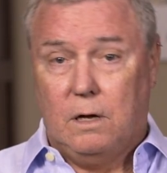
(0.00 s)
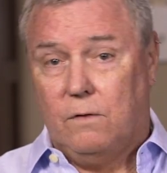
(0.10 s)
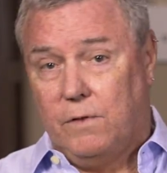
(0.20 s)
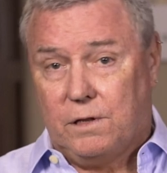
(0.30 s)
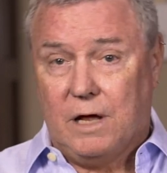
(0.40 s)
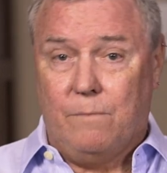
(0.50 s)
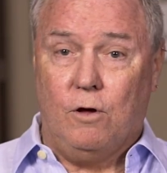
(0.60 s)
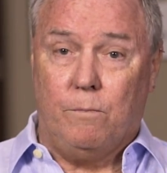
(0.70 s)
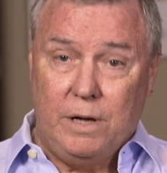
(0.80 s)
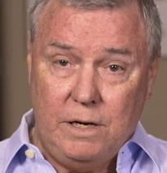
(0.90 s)
This time the
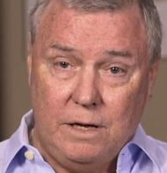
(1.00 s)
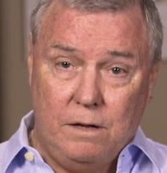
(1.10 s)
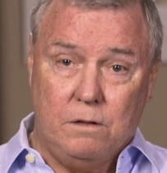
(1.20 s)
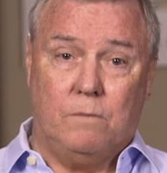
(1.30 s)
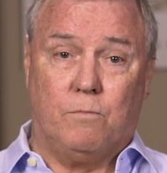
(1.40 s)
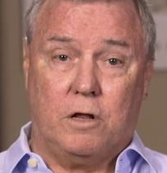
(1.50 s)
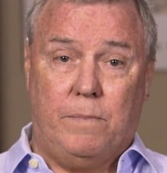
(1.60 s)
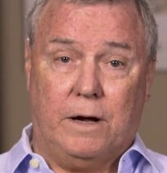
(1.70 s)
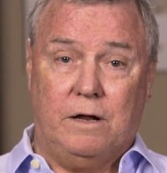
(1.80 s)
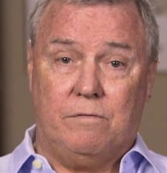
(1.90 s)
opinions and
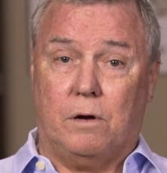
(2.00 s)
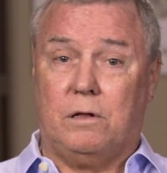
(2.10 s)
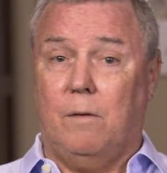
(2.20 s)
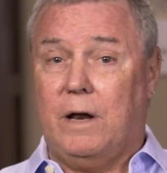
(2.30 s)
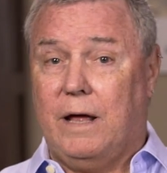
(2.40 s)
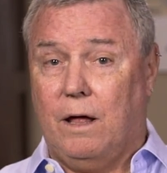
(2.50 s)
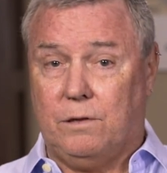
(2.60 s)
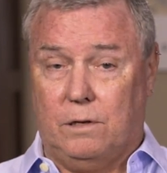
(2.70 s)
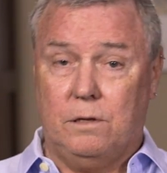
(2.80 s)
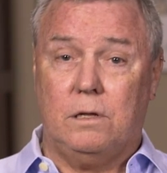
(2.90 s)
perspectives are somebody
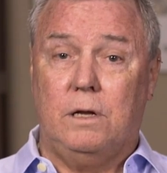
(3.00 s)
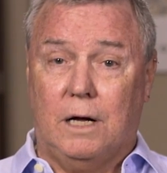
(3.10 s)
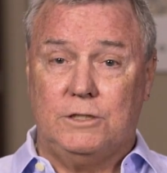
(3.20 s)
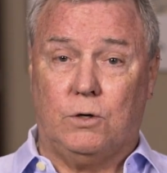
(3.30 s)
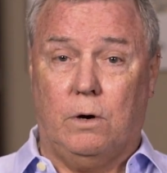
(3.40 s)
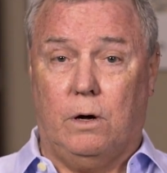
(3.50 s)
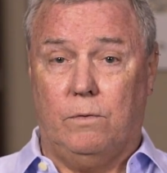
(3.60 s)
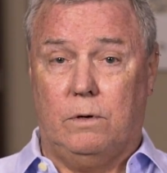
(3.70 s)
else's, not your own.